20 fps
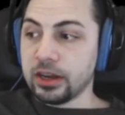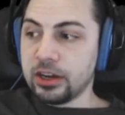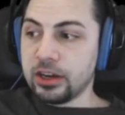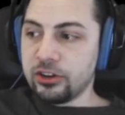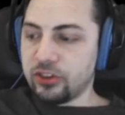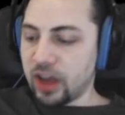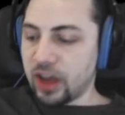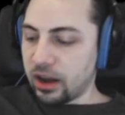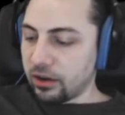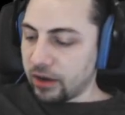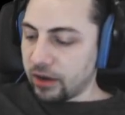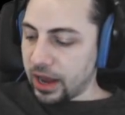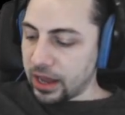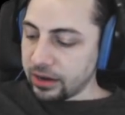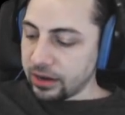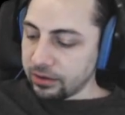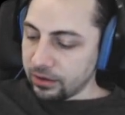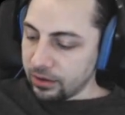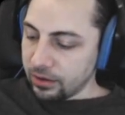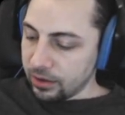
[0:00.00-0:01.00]
going to
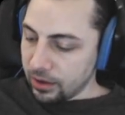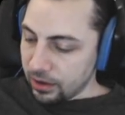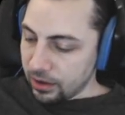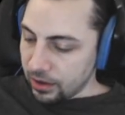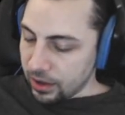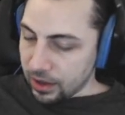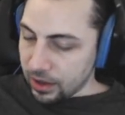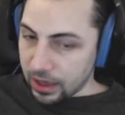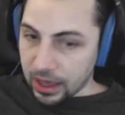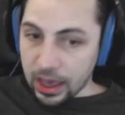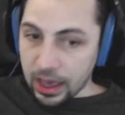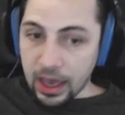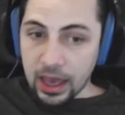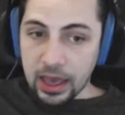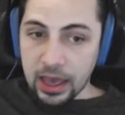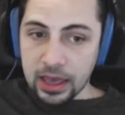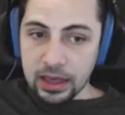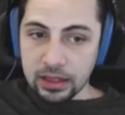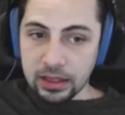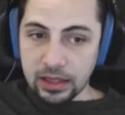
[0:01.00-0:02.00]
generate
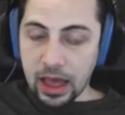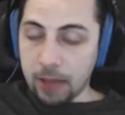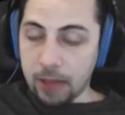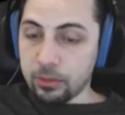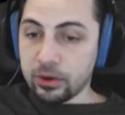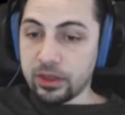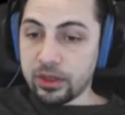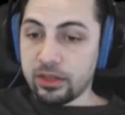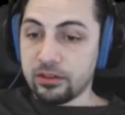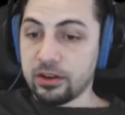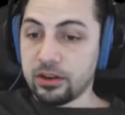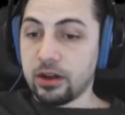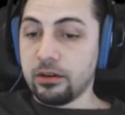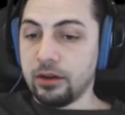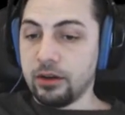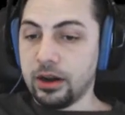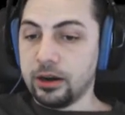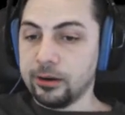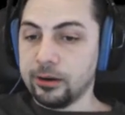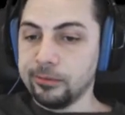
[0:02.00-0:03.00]
a labyrinth
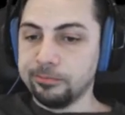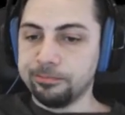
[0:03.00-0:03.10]
generator.